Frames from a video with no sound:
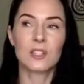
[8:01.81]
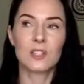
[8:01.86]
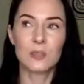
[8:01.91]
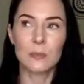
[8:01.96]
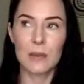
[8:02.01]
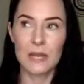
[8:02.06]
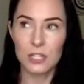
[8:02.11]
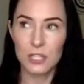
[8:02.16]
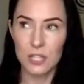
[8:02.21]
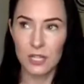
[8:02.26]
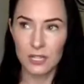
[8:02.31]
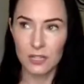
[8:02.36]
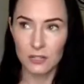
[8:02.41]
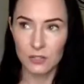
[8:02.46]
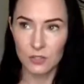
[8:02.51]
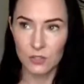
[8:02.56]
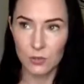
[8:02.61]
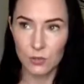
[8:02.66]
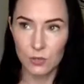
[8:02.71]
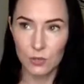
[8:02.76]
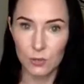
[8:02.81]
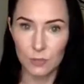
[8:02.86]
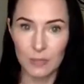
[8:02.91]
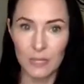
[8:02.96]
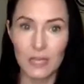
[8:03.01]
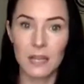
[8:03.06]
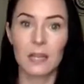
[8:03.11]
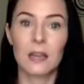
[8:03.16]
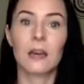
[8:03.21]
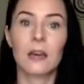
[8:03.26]
especially in social
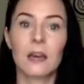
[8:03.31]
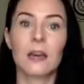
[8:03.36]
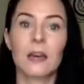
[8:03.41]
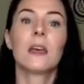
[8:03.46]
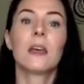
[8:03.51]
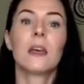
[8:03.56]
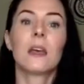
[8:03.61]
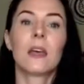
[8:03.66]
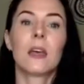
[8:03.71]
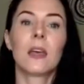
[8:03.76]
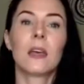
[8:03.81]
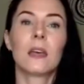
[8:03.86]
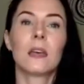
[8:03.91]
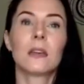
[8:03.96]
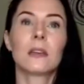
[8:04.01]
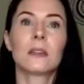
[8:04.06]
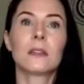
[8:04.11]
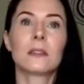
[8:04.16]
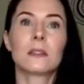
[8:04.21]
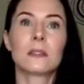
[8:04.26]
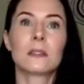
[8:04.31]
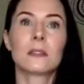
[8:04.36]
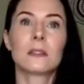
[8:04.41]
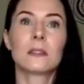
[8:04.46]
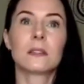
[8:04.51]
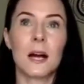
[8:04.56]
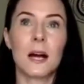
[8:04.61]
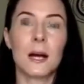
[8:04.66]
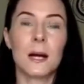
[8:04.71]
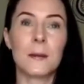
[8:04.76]
media, is
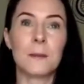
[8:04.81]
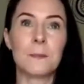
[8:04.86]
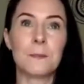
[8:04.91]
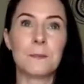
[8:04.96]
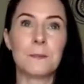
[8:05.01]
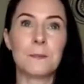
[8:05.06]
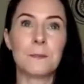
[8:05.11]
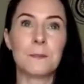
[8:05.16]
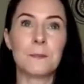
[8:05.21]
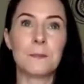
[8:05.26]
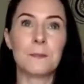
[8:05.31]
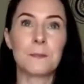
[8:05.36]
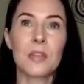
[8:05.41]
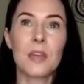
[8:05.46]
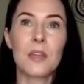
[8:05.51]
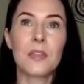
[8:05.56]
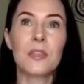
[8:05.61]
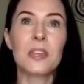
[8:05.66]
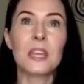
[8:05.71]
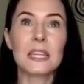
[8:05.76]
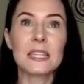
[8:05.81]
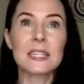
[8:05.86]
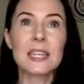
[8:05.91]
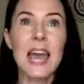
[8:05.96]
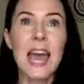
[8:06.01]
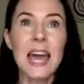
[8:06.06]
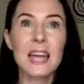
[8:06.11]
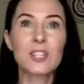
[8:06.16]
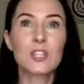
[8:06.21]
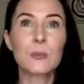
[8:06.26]
the
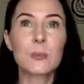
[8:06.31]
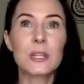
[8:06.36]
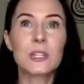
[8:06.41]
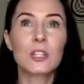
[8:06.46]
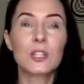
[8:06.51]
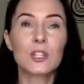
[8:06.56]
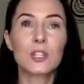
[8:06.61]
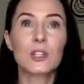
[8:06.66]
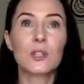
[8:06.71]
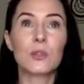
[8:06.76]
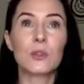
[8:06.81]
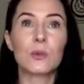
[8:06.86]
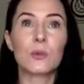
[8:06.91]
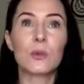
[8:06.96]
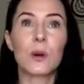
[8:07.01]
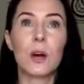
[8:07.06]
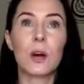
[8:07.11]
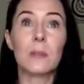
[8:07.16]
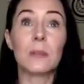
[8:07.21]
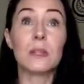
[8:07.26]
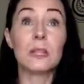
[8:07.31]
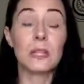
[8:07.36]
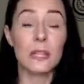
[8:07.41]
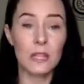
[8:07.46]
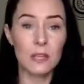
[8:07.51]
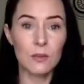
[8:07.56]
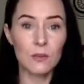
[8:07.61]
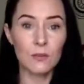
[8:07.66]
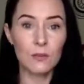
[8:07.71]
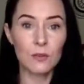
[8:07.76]
attachment to a
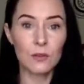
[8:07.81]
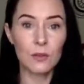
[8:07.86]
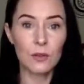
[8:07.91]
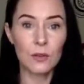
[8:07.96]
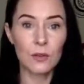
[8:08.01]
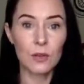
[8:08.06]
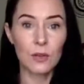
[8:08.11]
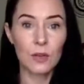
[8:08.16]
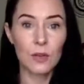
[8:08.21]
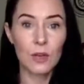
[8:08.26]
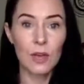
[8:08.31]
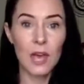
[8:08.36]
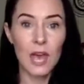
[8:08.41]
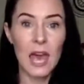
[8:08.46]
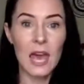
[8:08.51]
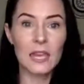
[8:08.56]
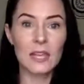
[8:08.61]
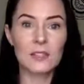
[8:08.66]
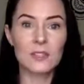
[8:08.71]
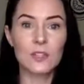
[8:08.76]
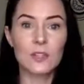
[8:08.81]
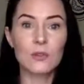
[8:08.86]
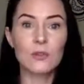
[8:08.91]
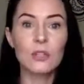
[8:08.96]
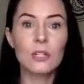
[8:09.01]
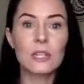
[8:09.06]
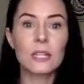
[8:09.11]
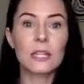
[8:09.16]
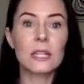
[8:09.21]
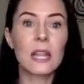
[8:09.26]
belief. And it's
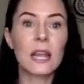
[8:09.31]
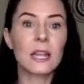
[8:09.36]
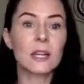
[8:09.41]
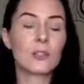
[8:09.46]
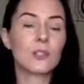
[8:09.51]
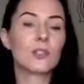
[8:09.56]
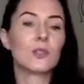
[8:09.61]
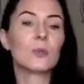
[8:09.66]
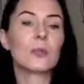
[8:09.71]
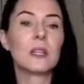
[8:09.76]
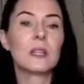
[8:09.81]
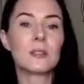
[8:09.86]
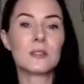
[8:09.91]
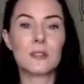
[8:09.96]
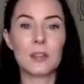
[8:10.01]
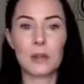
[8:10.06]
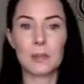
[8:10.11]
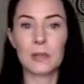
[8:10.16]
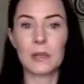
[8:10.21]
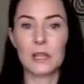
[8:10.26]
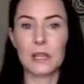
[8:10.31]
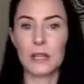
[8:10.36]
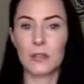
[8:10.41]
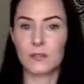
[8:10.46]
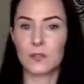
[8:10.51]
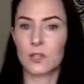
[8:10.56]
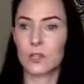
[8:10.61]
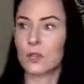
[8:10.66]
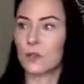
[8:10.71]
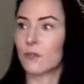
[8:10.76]
usually like a dualistic
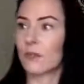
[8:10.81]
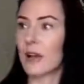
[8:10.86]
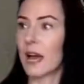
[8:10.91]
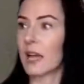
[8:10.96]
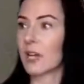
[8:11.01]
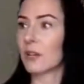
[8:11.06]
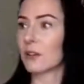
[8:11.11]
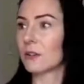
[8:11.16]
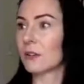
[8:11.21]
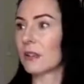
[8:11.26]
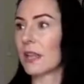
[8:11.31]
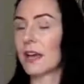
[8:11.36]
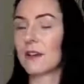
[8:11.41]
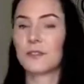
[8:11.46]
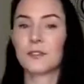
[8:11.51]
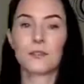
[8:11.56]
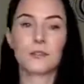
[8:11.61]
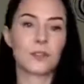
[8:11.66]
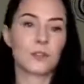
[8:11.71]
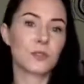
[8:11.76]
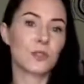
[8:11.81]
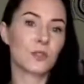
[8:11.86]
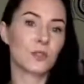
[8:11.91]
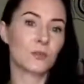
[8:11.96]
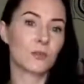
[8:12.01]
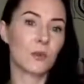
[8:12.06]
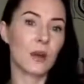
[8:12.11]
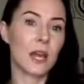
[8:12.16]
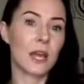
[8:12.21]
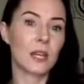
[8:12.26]
belief. So you've got your left
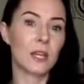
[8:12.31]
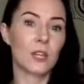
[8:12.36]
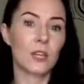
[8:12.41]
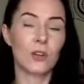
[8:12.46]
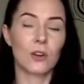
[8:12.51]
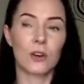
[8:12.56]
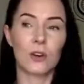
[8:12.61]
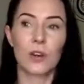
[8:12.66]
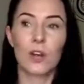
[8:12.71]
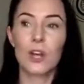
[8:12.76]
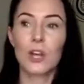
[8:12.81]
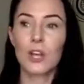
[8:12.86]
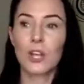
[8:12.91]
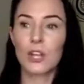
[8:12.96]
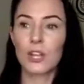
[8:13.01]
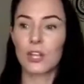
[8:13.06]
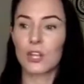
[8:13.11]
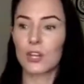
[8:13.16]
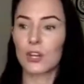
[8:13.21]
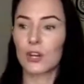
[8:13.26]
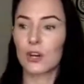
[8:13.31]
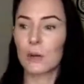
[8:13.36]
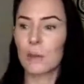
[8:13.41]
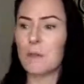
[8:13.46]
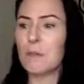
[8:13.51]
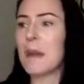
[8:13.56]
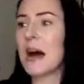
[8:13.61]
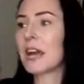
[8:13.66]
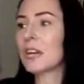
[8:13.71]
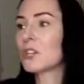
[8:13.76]
versus right, your
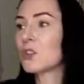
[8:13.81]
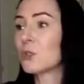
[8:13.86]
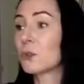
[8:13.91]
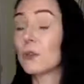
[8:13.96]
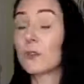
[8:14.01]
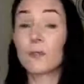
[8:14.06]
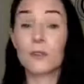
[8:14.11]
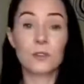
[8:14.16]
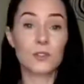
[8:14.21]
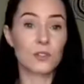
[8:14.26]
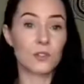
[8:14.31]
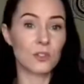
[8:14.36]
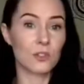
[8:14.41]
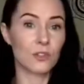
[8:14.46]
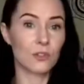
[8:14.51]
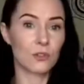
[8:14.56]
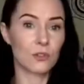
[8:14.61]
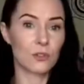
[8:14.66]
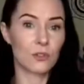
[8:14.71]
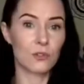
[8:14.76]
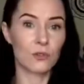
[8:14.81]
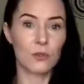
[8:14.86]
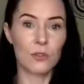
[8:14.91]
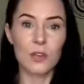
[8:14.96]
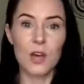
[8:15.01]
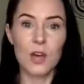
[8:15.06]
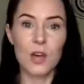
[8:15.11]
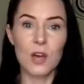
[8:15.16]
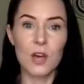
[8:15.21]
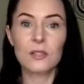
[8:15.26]
my truth versus your truth,
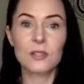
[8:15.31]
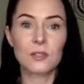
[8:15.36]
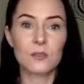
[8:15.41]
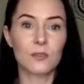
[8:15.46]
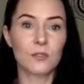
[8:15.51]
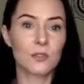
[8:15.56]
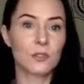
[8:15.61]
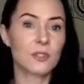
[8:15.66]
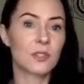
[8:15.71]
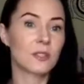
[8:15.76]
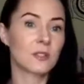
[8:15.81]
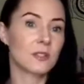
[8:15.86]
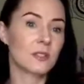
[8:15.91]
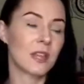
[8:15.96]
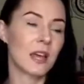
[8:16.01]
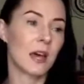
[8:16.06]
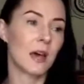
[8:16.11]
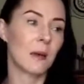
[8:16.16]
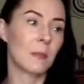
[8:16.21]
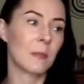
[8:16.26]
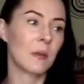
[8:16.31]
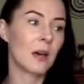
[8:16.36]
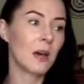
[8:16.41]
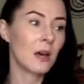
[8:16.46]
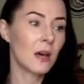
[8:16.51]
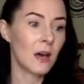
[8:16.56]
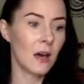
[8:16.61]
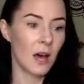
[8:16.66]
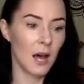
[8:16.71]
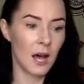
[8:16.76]
us versus
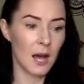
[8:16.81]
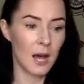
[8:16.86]
them.